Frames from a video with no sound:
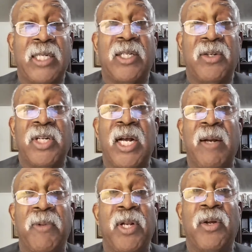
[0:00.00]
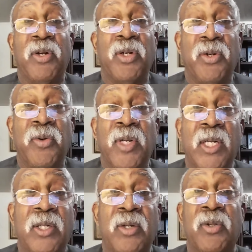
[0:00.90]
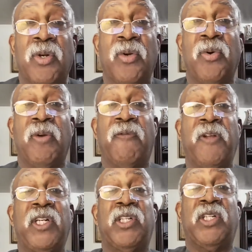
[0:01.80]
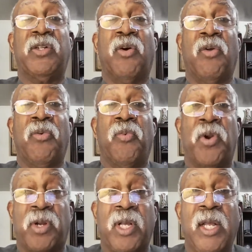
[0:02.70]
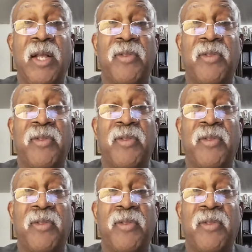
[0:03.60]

That's their job, and they're going to do it until the Lord finishes all the work